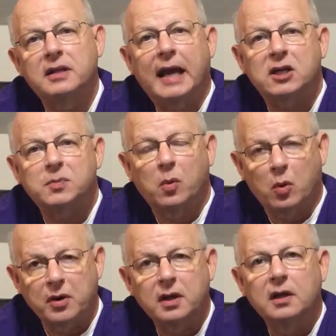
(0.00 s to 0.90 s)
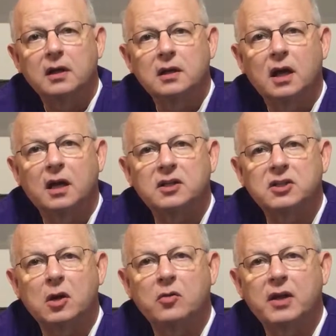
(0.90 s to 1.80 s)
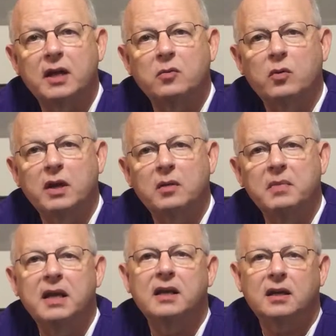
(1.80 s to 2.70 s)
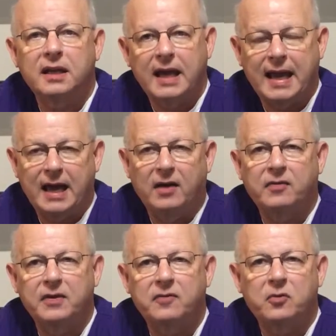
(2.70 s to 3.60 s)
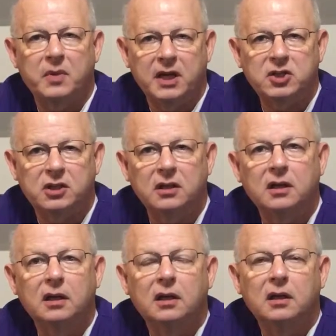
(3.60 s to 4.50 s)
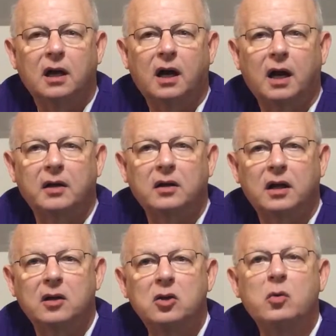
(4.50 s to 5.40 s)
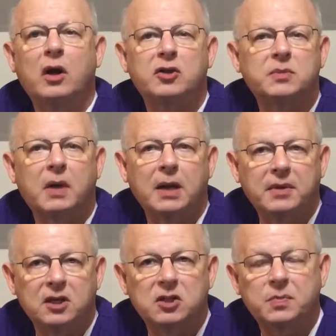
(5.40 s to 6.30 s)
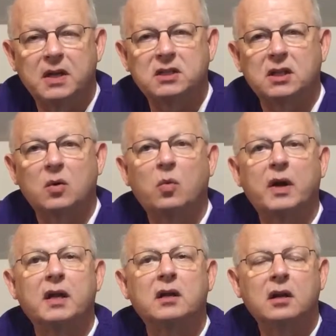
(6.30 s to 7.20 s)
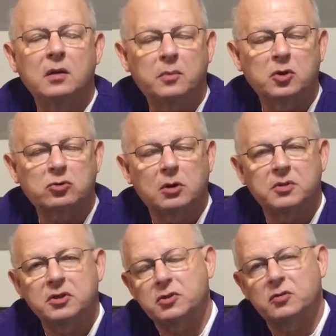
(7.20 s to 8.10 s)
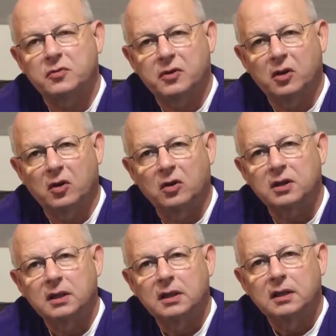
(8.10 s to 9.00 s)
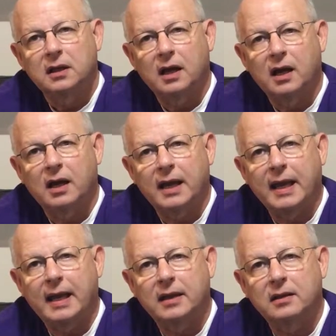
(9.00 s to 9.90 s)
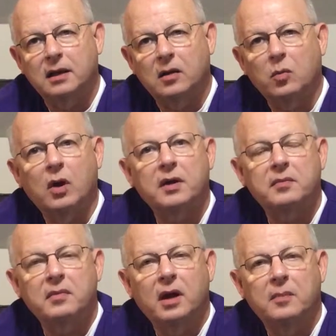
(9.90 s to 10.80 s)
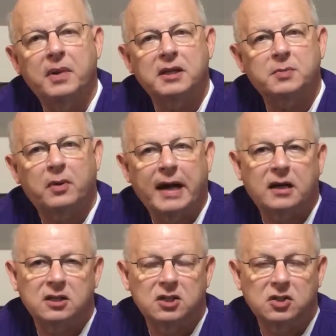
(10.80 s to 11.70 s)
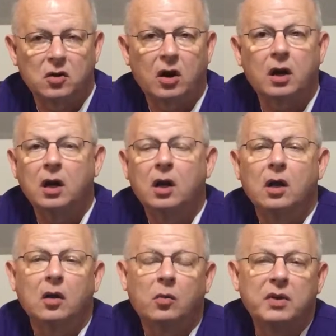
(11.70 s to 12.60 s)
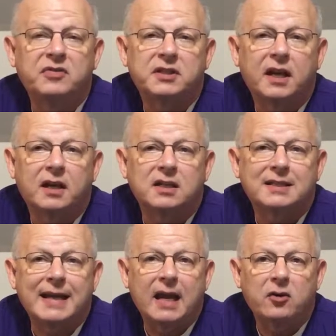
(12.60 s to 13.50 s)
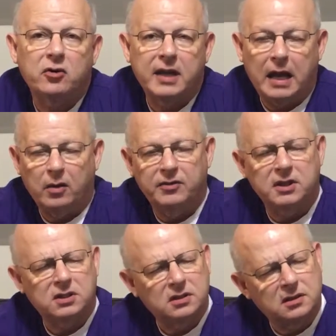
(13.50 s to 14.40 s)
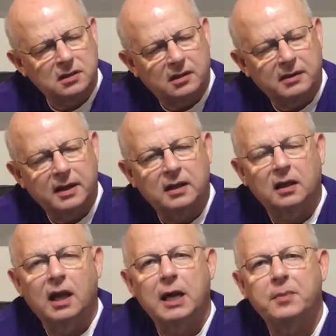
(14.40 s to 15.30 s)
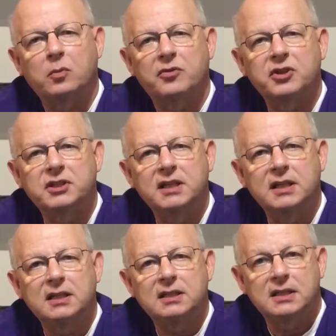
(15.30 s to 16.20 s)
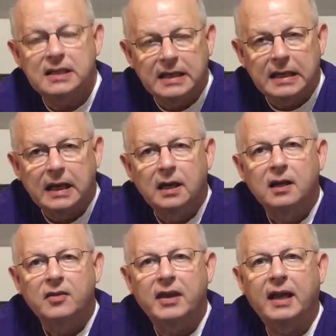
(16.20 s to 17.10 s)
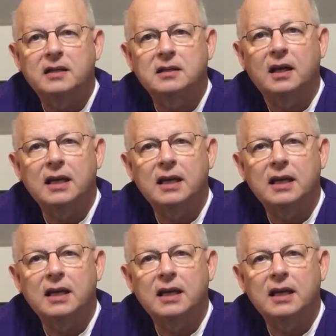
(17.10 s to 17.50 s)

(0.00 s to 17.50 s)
dashboard so that we immediately have information on who else might be dispensing, when prescriptions are filled, and what best practices are. We've set a standard now, and this is in alignment with the CDC, that